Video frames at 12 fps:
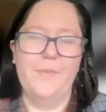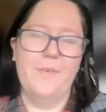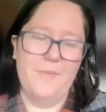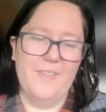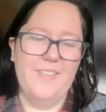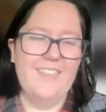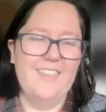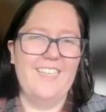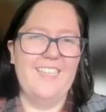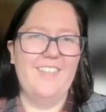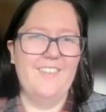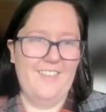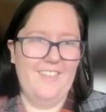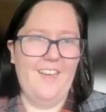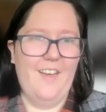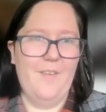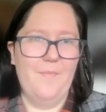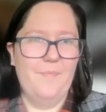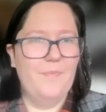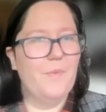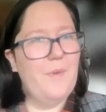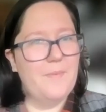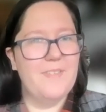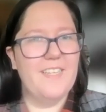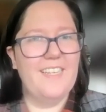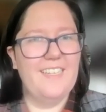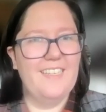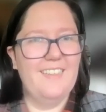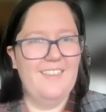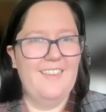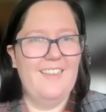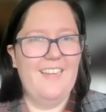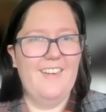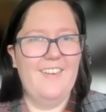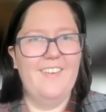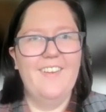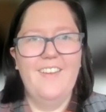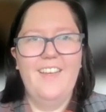we will link your website there.